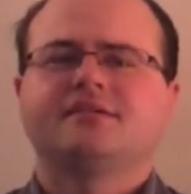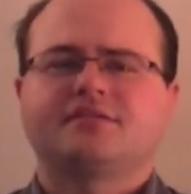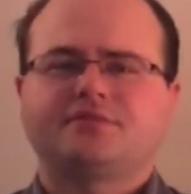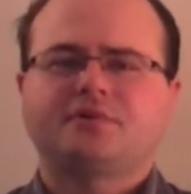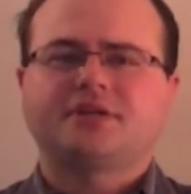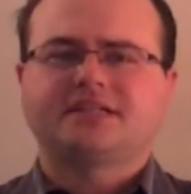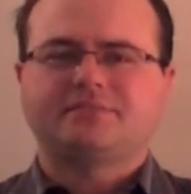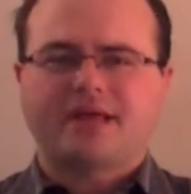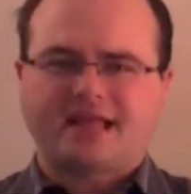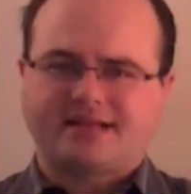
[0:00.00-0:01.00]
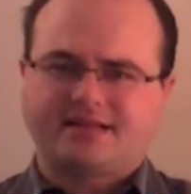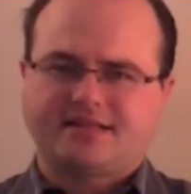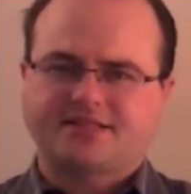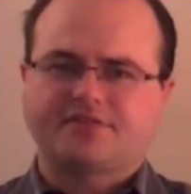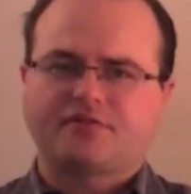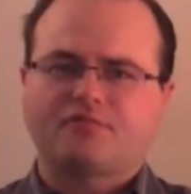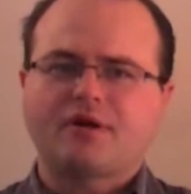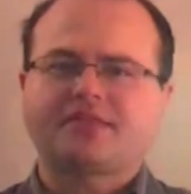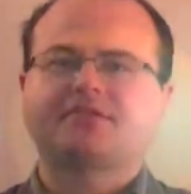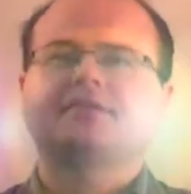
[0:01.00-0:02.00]
The one debate is over
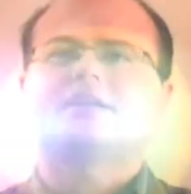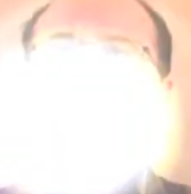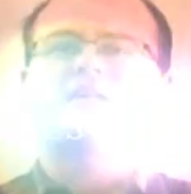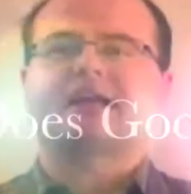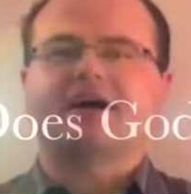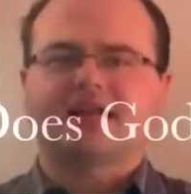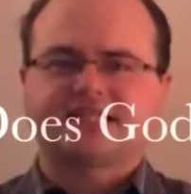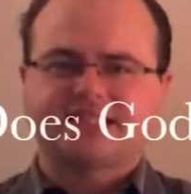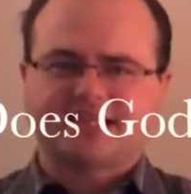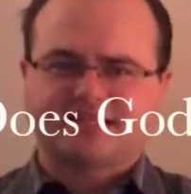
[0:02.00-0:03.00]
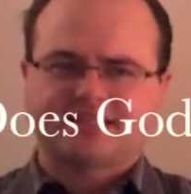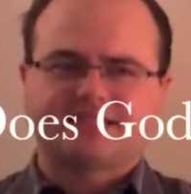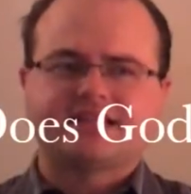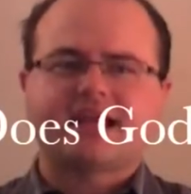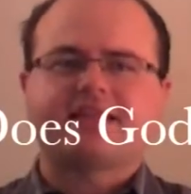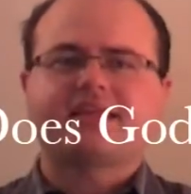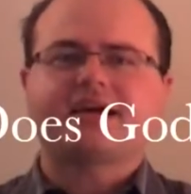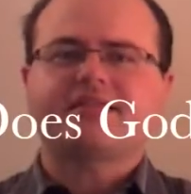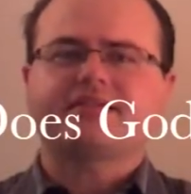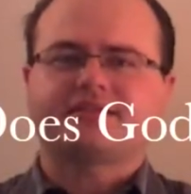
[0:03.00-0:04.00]
whether or not God exists, and the
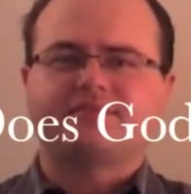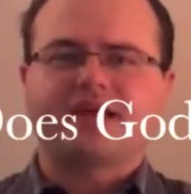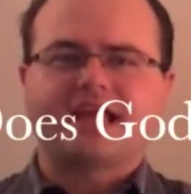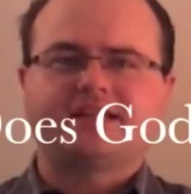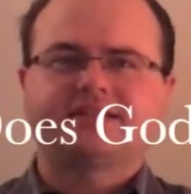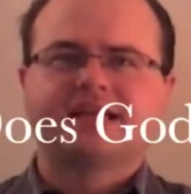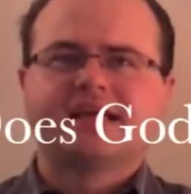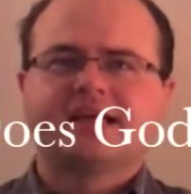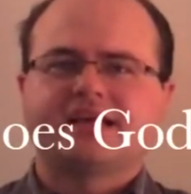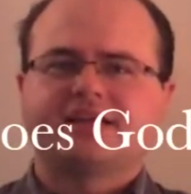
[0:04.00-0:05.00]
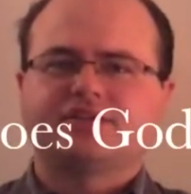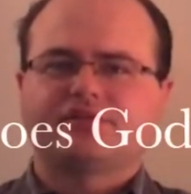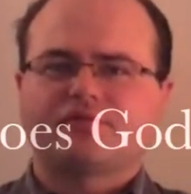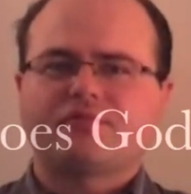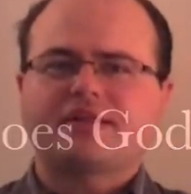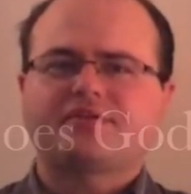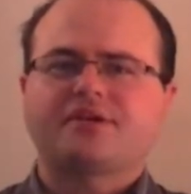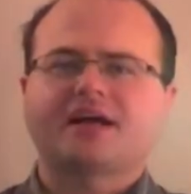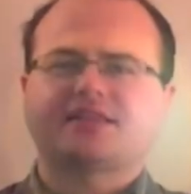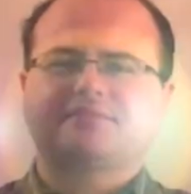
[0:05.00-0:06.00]
other debate is over whether
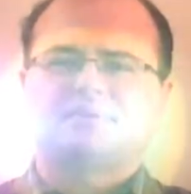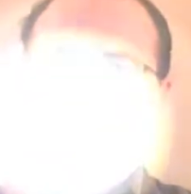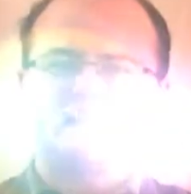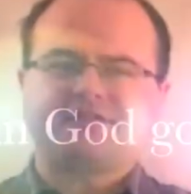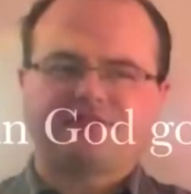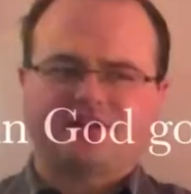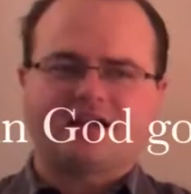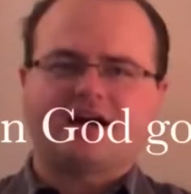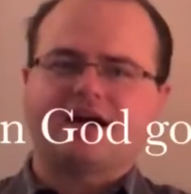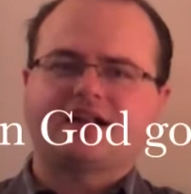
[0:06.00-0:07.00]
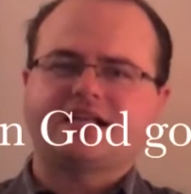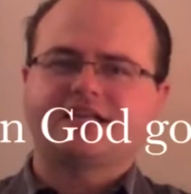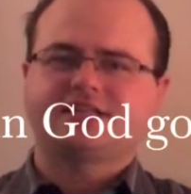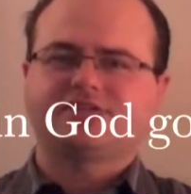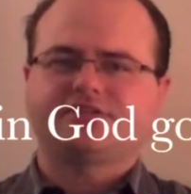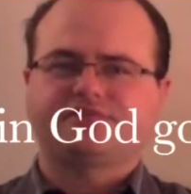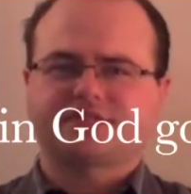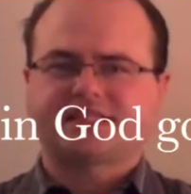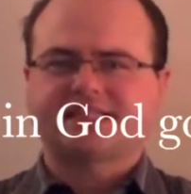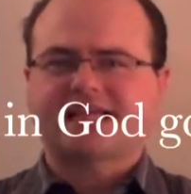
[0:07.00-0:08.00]
or not the belief in God is good
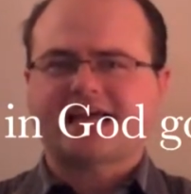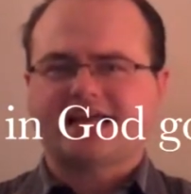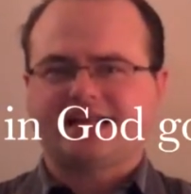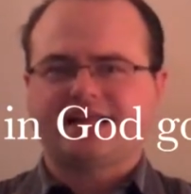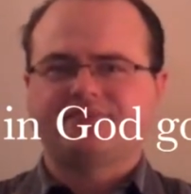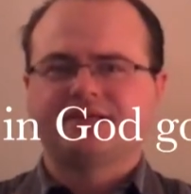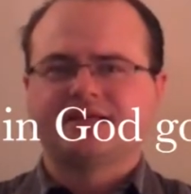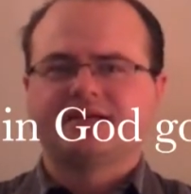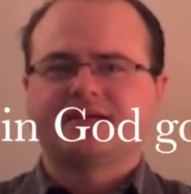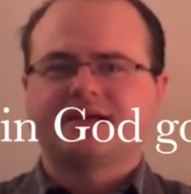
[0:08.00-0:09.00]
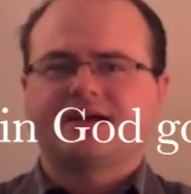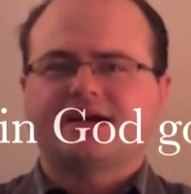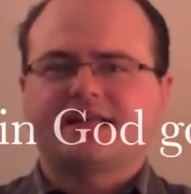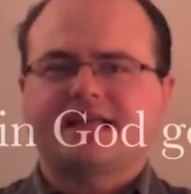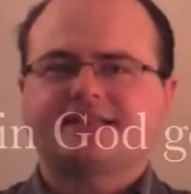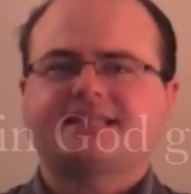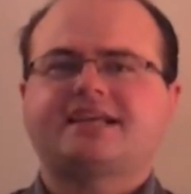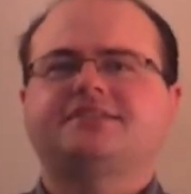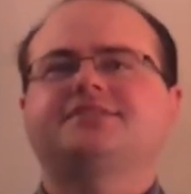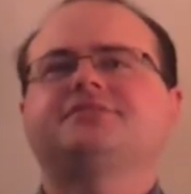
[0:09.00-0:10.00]
for society. A yes
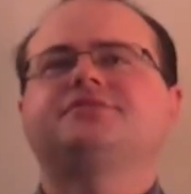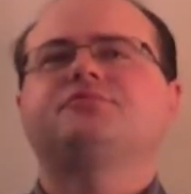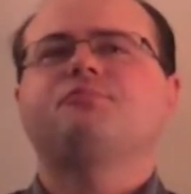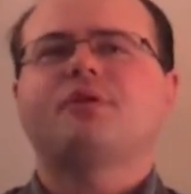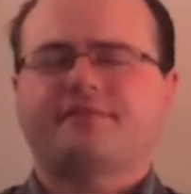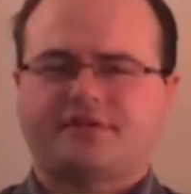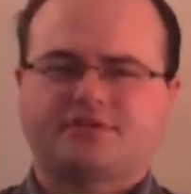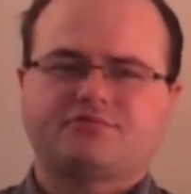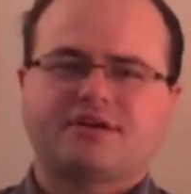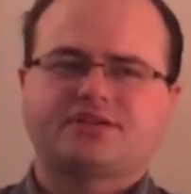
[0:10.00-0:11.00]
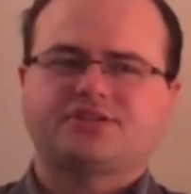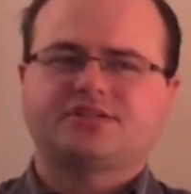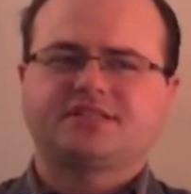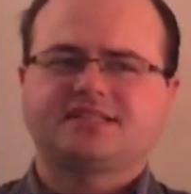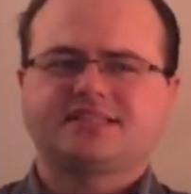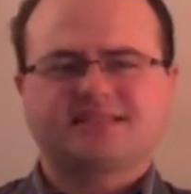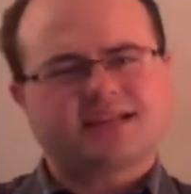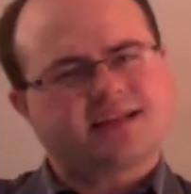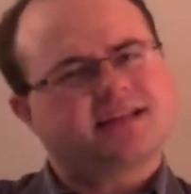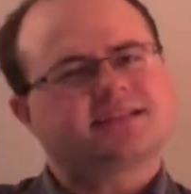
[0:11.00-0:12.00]
answer to one of those questions is
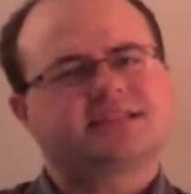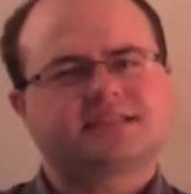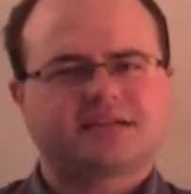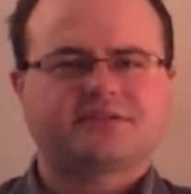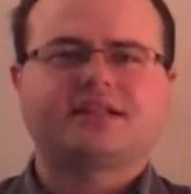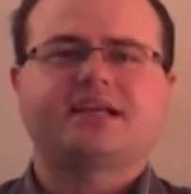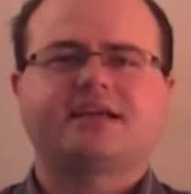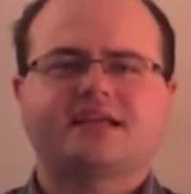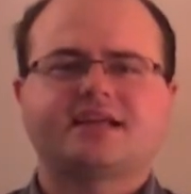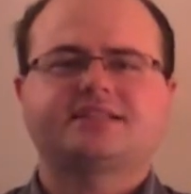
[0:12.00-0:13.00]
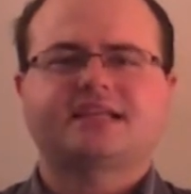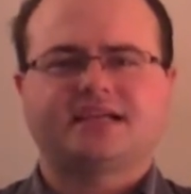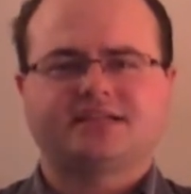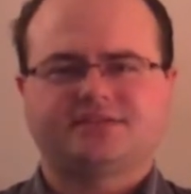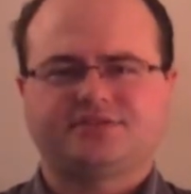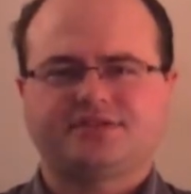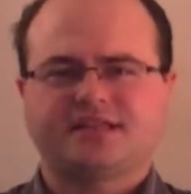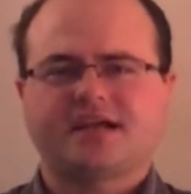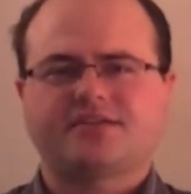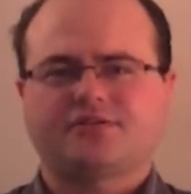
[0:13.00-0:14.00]
not necessarily a yes answer to
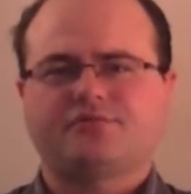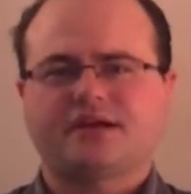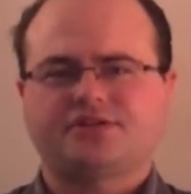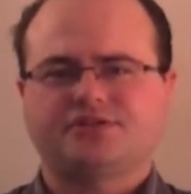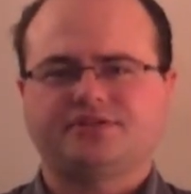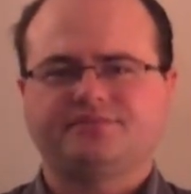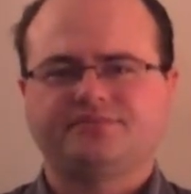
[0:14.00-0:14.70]
the other question.